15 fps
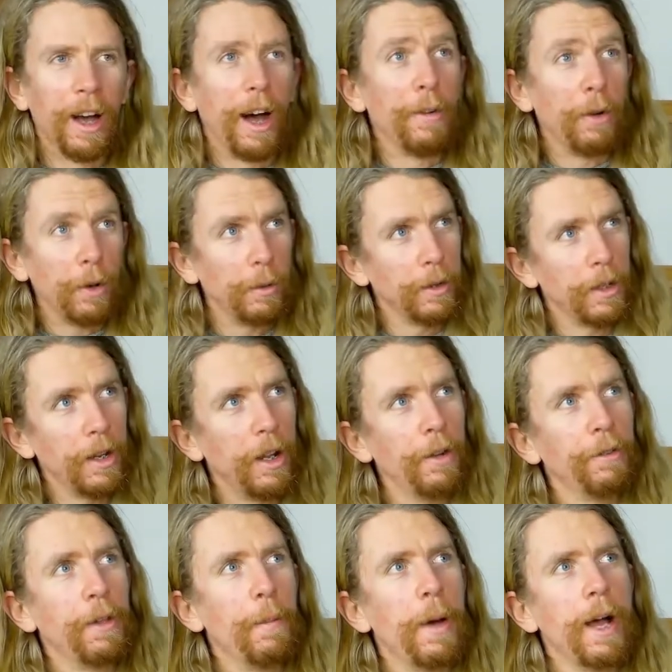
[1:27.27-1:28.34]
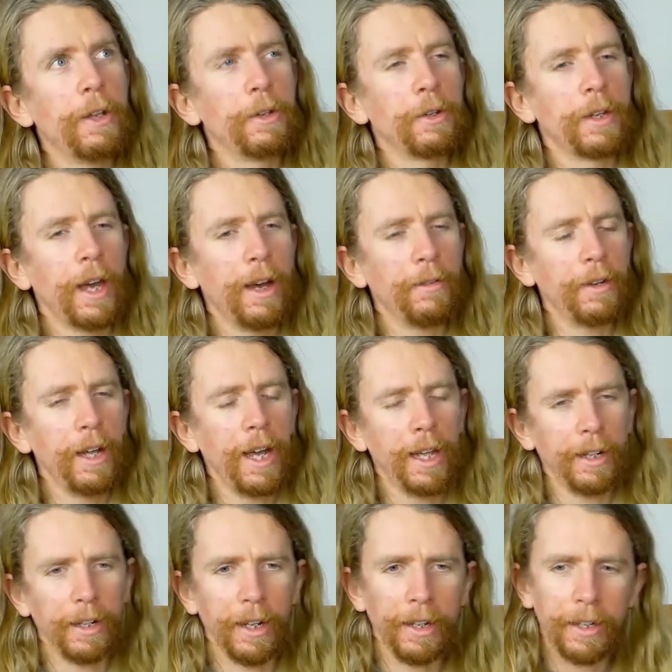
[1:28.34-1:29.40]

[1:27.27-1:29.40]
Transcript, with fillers: I've always loved in Patrick Kavanagh and uh,